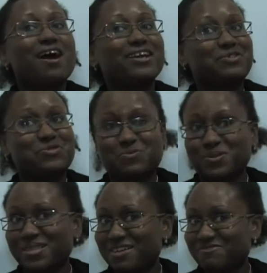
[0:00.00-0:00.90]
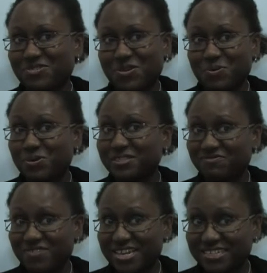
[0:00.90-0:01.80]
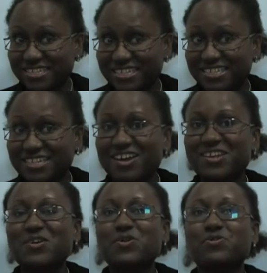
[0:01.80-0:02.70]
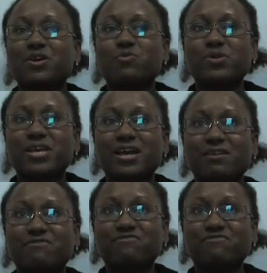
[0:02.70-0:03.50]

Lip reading: I don't know when the Afro comb was invented. I know that we have